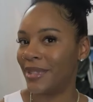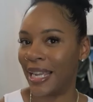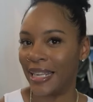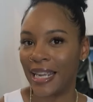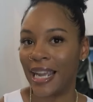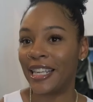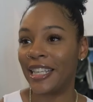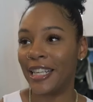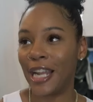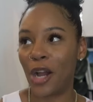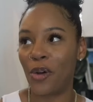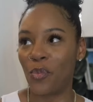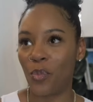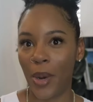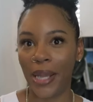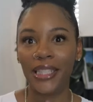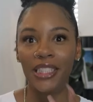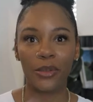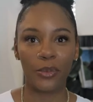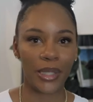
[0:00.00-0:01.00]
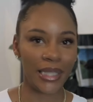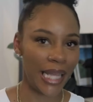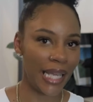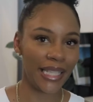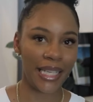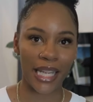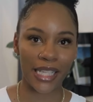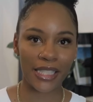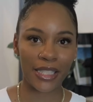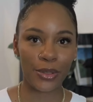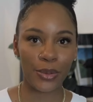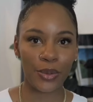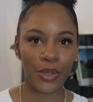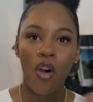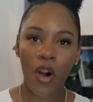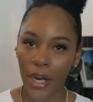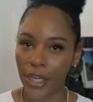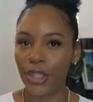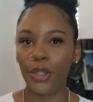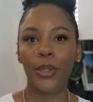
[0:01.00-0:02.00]
Like, I cannot wait to wear that catsuit.
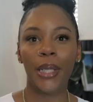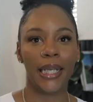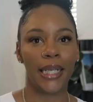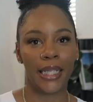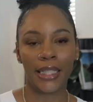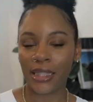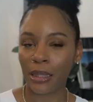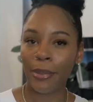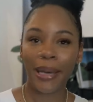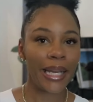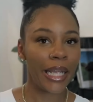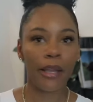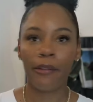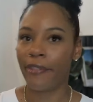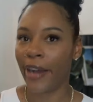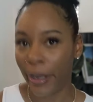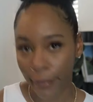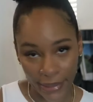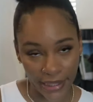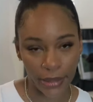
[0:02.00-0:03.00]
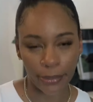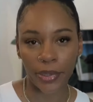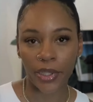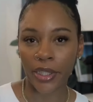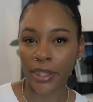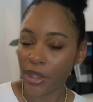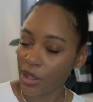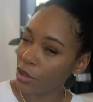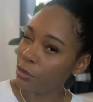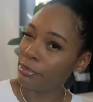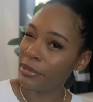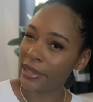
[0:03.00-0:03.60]
Are you kidding? Somebody invite me to brunch,